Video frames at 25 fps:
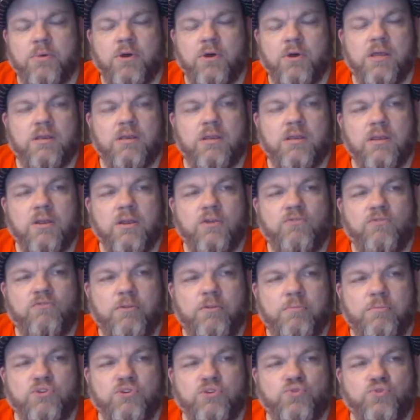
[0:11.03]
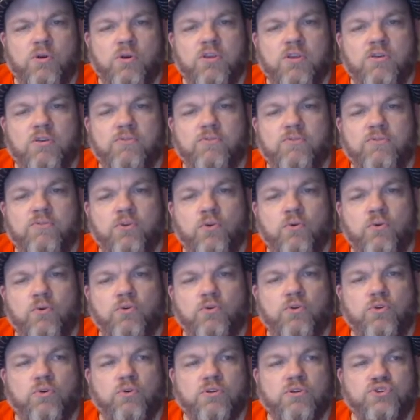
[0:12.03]
but for the majority of you,
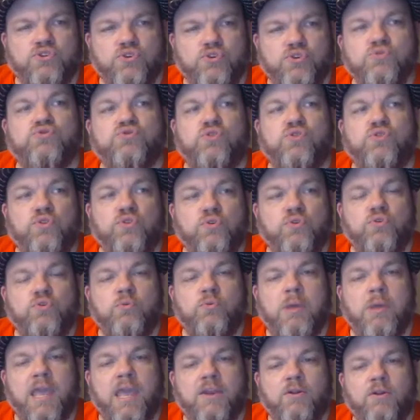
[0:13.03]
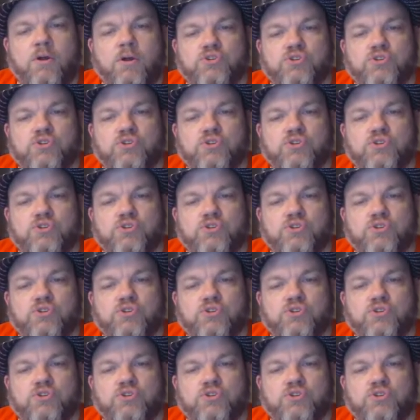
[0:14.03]
you can choose your YouTube handle.